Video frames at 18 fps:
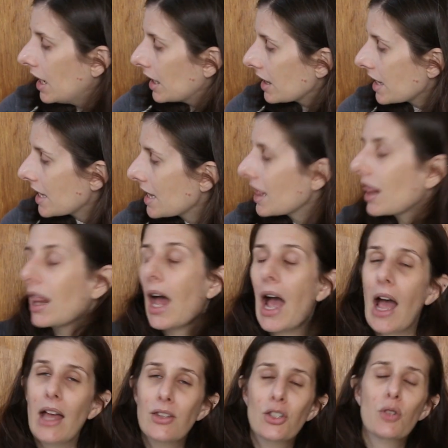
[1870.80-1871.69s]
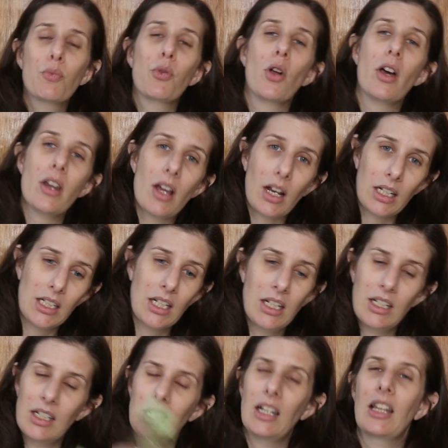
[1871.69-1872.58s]
The last product
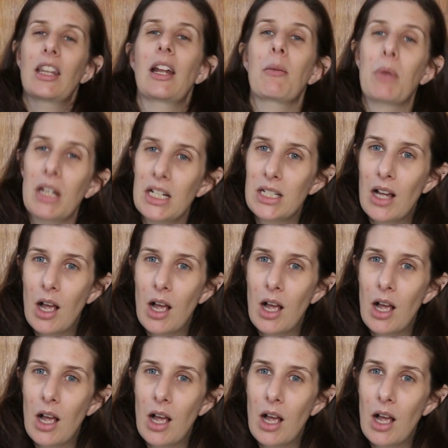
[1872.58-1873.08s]
that I'm going to